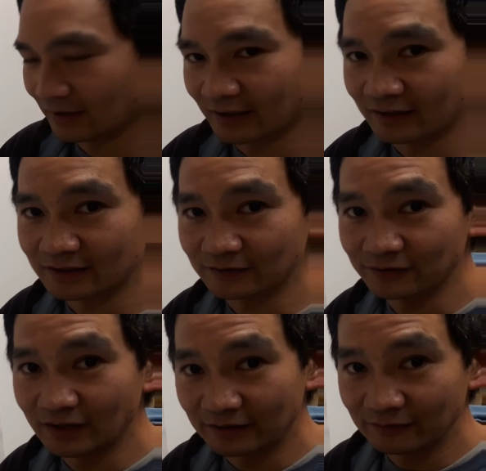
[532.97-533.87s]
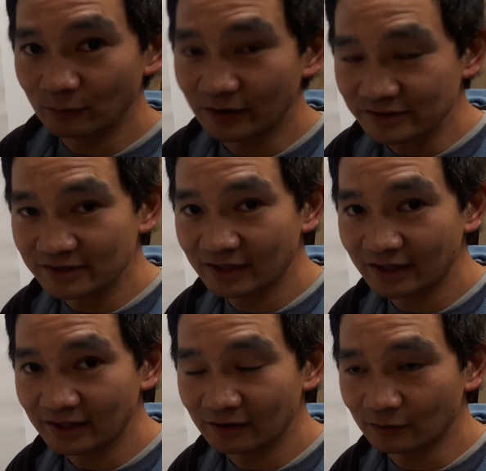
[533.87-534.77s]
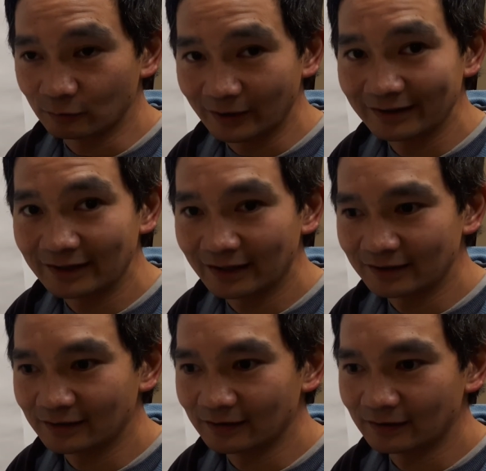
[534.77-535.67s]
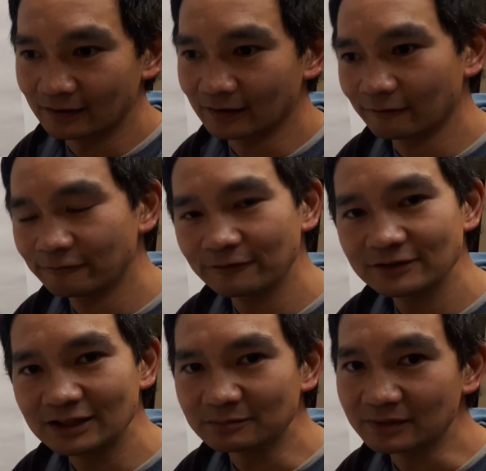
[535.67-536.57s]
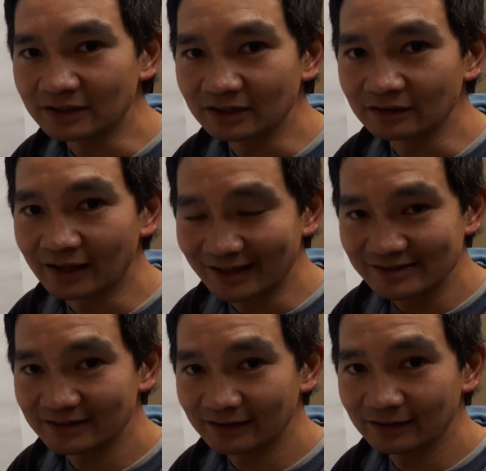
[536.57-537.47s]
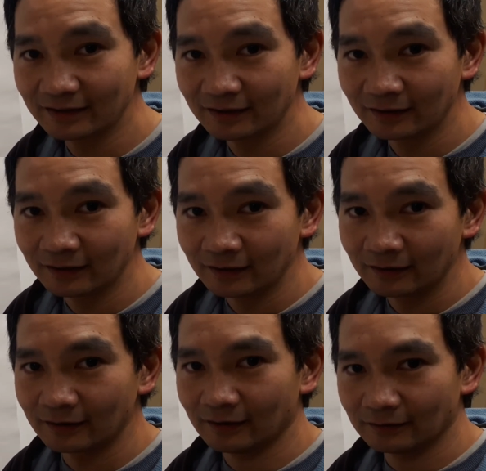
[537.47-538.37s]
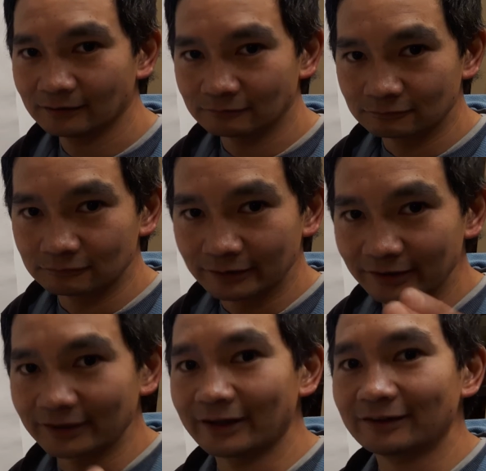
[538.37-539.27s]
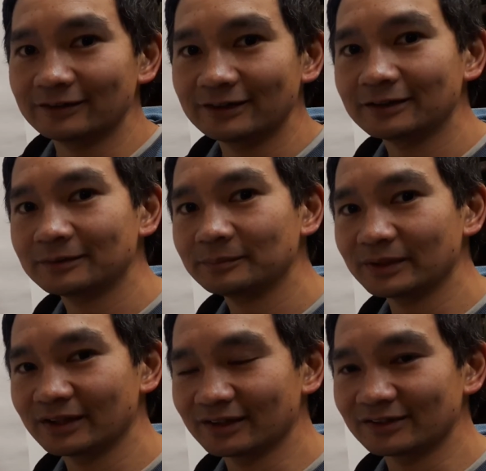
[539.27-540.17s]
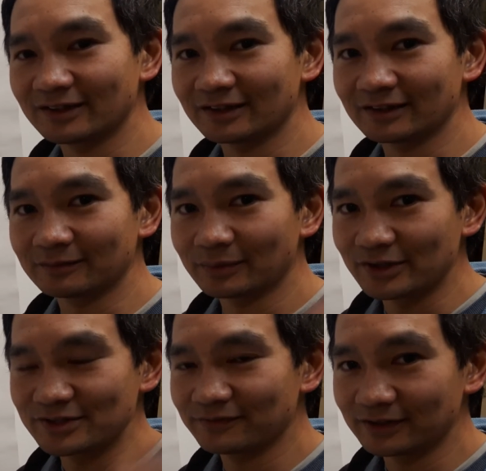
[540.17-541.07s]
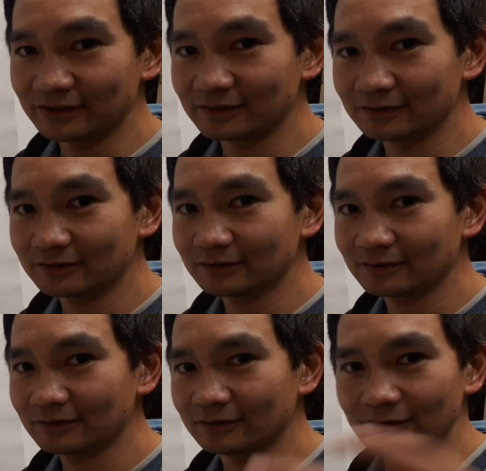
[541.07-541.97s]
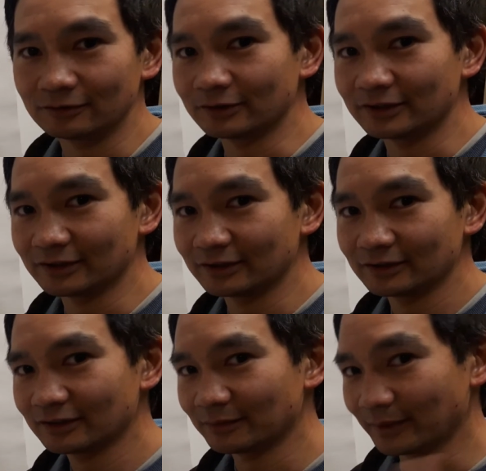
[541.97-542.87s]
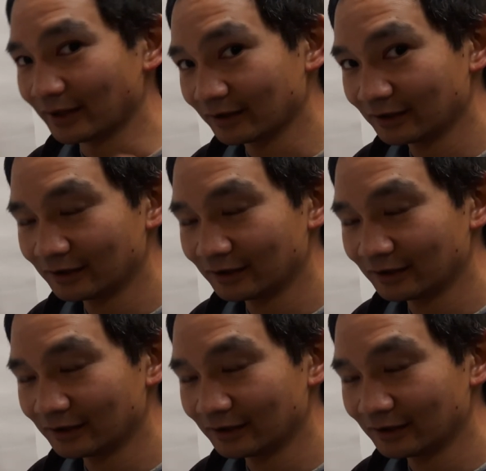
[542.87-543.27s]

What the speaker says: And if you haven't watched that or read that 15-minute essay, read it now, and then pause the video, go read it, come back,